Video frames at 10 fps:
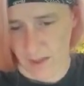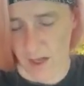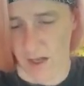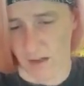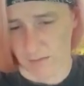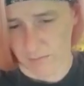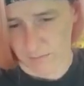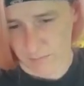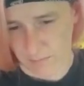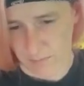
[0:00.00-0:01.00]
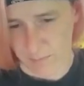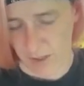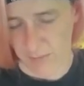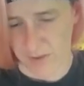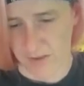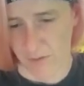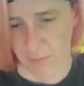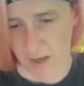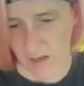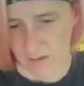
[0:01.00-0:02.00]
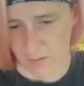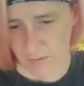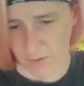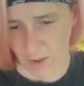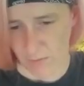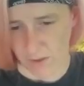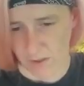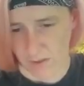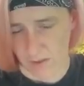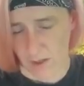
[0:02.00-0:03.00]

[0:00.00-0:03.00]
Uh-oh. Bob's stuff might also have duckweed.